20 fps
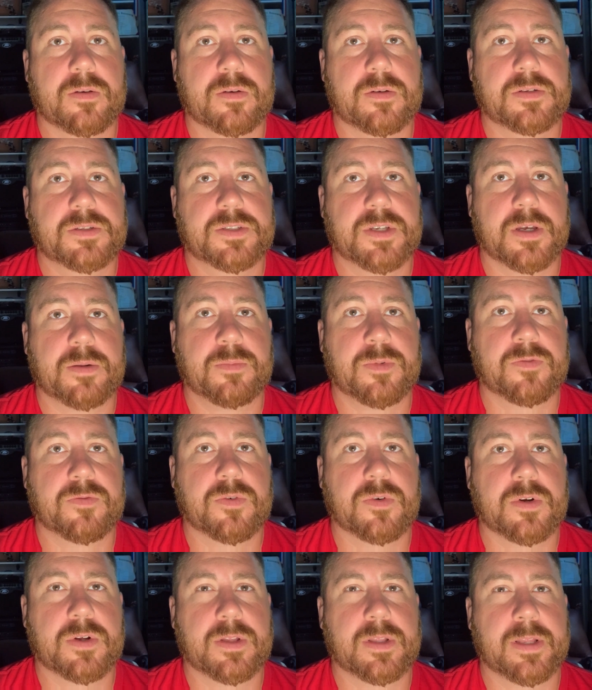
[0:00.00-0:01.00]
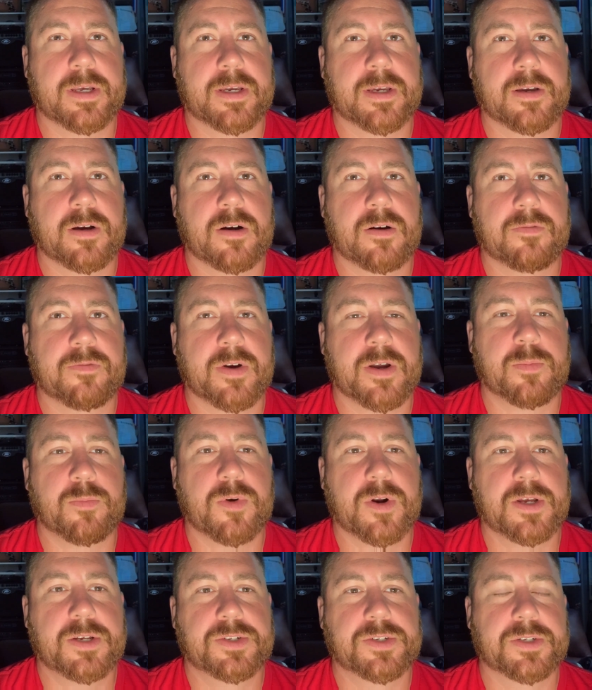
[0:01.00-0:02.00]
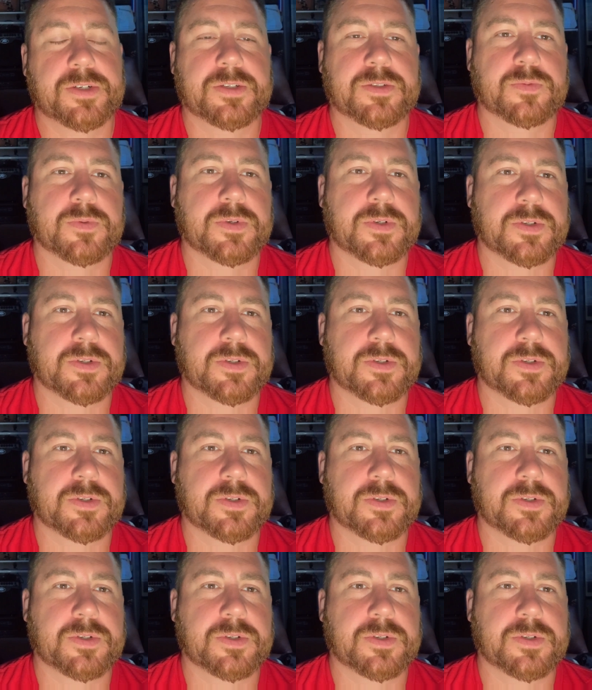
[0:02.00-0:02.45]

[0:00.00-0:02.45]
said before, like, our vibration is what